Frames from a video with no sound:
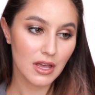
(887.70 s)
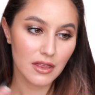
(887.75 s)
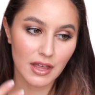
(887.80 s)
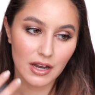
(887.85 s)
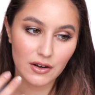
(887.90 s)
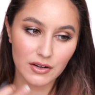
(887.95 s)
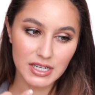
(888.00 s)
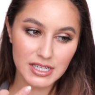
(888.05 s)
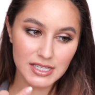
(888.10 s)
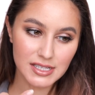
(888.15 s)

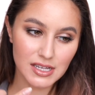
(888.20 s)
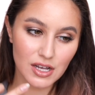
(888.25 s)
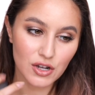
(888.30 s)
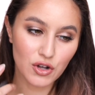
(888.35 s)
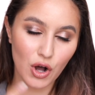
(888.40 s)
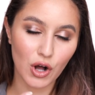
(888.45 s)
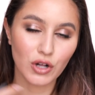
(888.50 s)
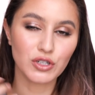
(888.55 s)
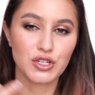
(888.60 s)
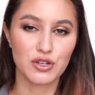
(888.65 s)
There is a
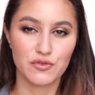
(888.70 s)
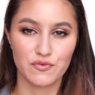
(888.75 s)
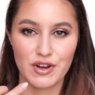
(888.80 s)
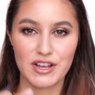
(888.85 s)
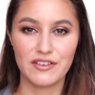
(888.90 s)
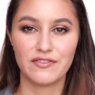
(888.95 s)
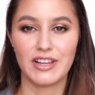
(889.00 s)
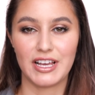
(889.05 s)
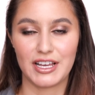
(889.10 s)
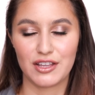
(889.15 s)
golden
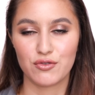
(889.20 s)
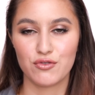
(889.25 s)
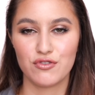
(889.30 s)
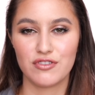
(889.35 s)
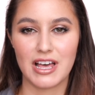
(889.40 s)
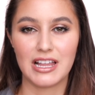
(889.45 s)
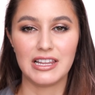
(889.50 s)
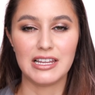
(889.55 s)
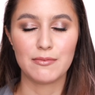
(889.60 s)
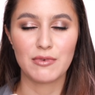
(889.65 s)
reflect through
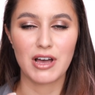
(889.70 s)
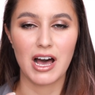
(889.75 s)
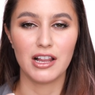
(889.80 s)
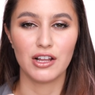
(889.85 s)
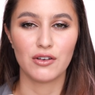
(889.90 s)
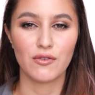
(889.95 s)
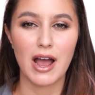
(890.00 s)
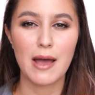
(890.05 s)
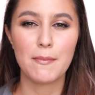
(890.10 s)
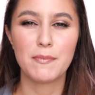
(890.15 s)
that lip
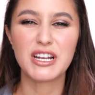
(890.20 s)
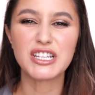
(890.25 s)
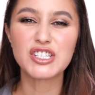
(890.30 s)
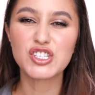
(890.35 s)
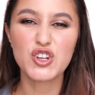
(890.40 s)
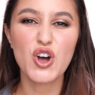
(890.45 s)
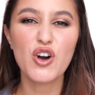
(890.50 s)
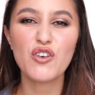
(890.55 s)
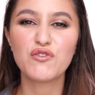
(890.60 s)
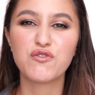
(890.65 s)
color, right? But
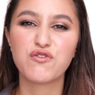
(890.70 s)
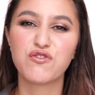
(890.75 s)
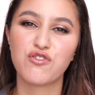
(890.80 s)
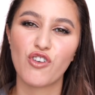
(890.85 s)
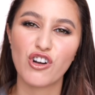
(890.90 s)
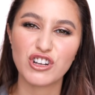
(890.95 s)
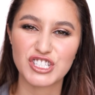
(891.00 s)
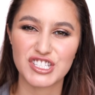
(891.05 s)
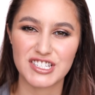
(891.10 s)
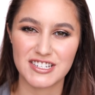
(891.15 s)
it's not
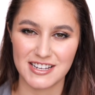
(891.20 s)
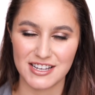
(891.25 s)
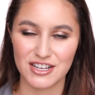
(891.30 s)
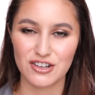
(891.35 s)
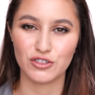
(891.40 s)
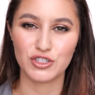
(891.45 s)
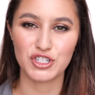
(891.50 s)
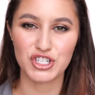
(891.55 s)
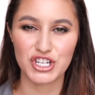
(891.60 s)
frosty or